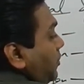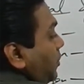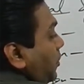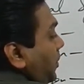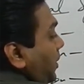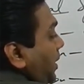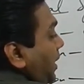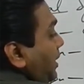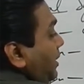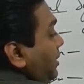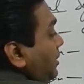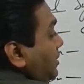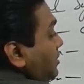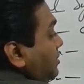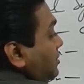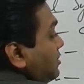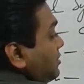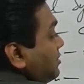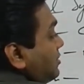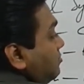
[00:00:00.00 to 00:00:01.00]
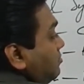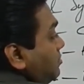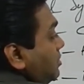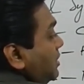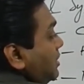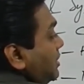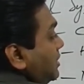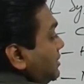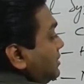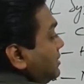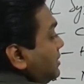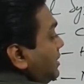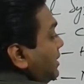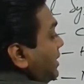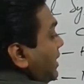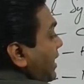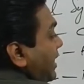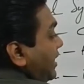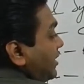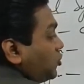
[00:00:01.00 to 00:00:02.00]
Okay. The symbol is
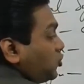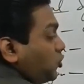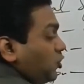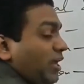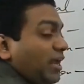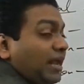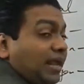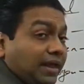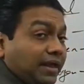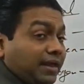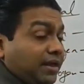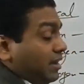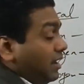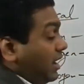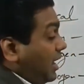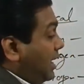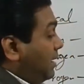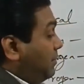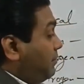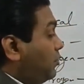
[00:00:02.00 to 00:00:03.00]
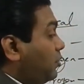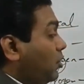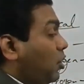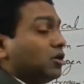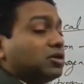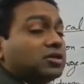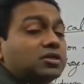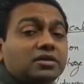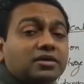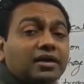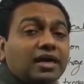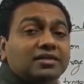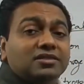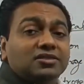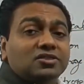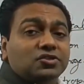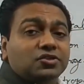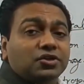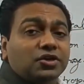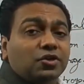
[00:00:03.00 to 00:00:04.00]
He. I am not
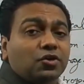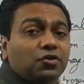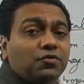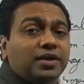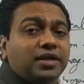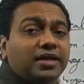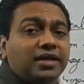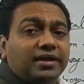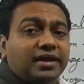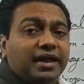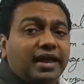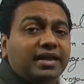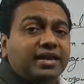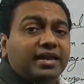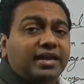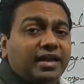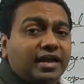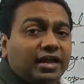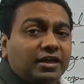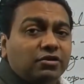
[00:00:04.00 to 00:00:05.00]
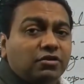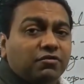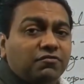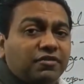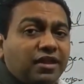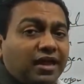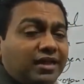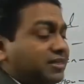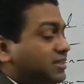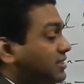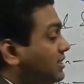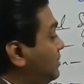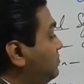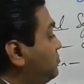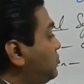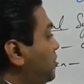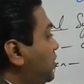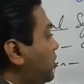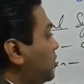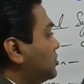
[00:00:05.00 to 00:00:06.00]
considering over here any kind of Latin names
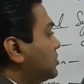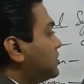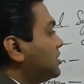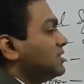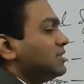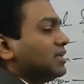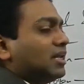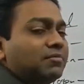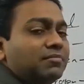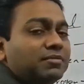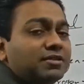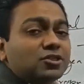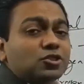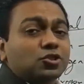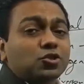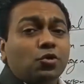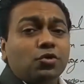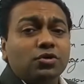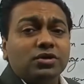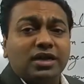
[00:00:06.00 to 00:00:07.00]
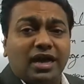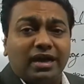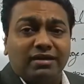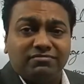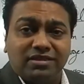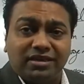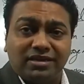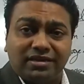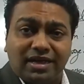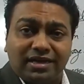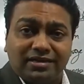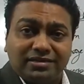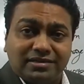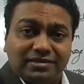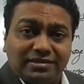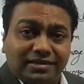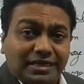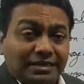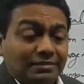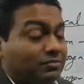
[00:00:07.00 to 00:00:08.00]
because these elements don't have their
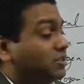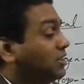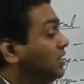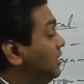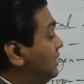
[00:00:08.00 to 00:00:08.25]
Latin names.